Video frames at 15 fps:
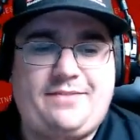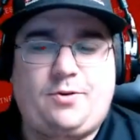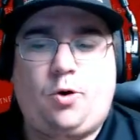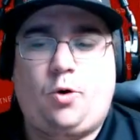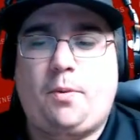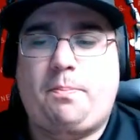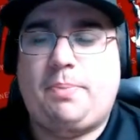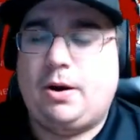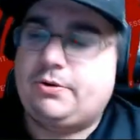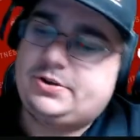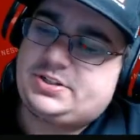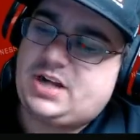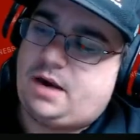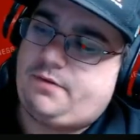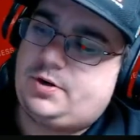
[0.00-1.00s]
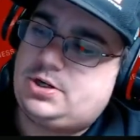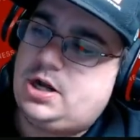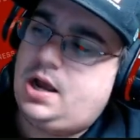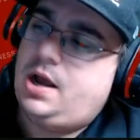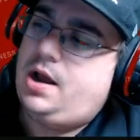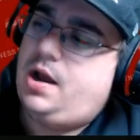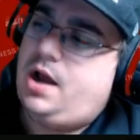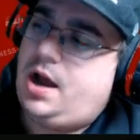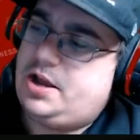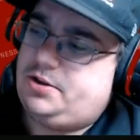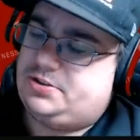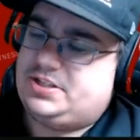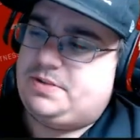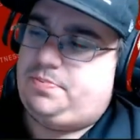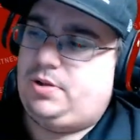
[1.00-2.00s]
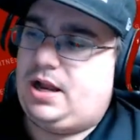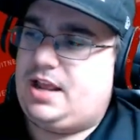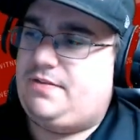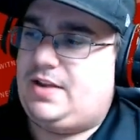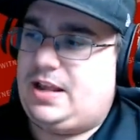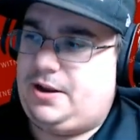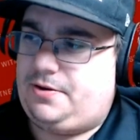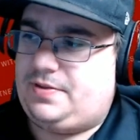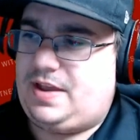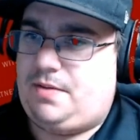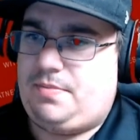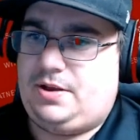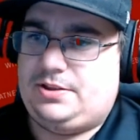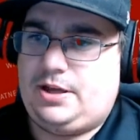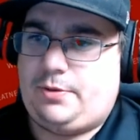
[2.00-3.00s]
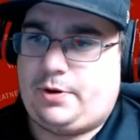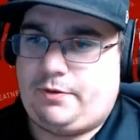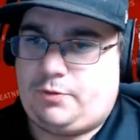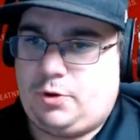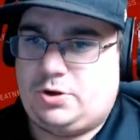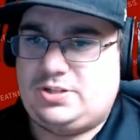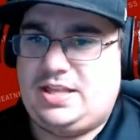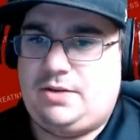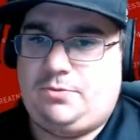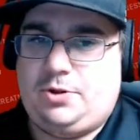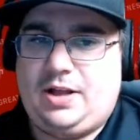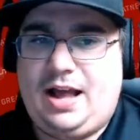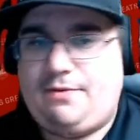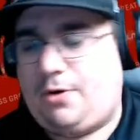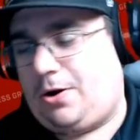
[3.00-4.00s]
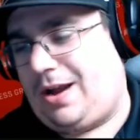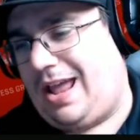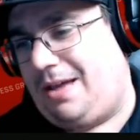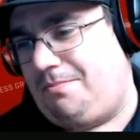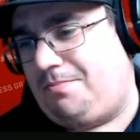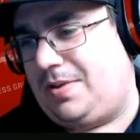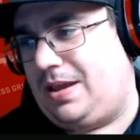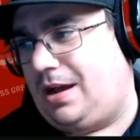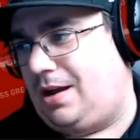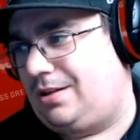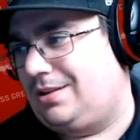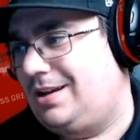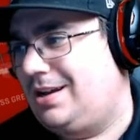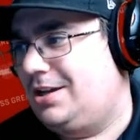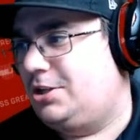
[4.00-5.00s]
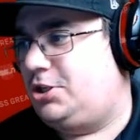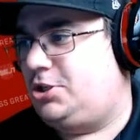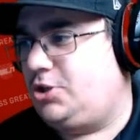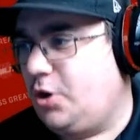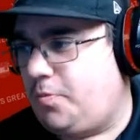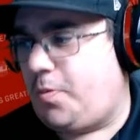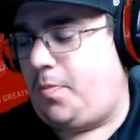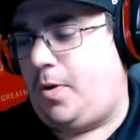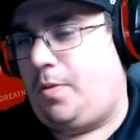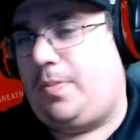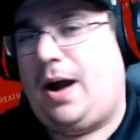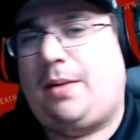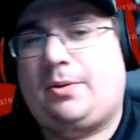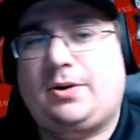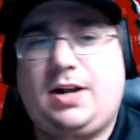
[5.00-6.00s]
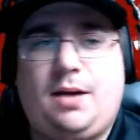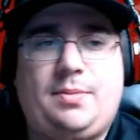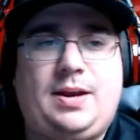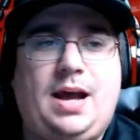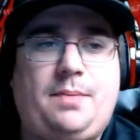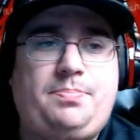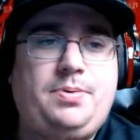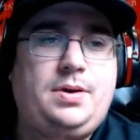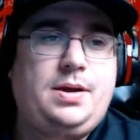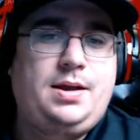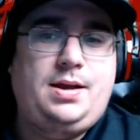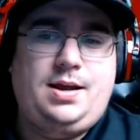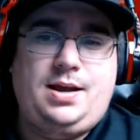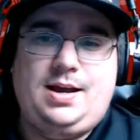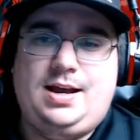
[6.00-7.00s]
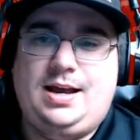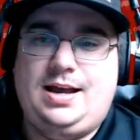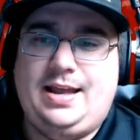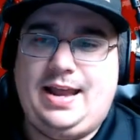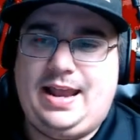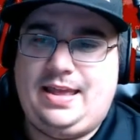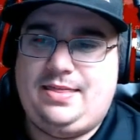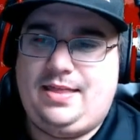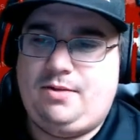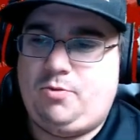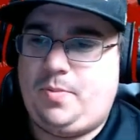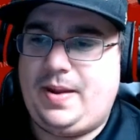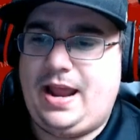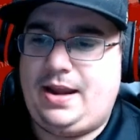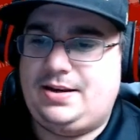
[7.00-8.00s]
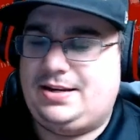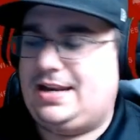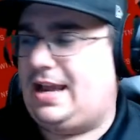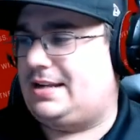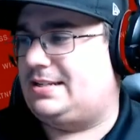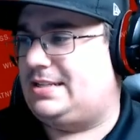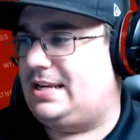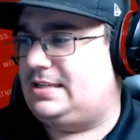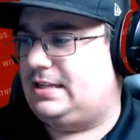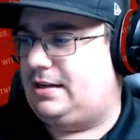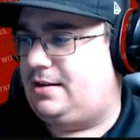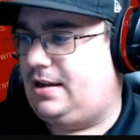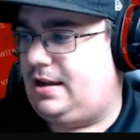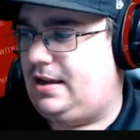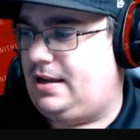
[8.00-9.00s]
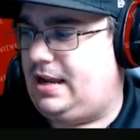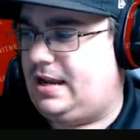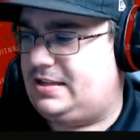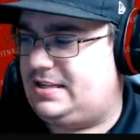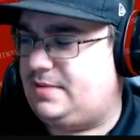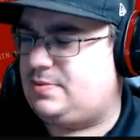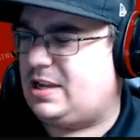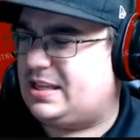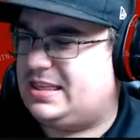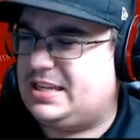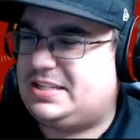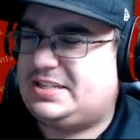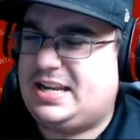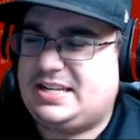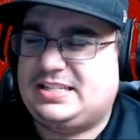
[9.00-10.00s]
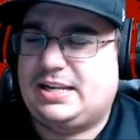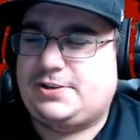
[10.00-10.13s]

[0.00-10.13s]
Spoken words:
or bonus coverage. You'll see plenty of it here on the NBL Network. Of course, then we'll have our NBL Super Bowl Bomber coming up. And then we'll be heading to next season. It seems like this season has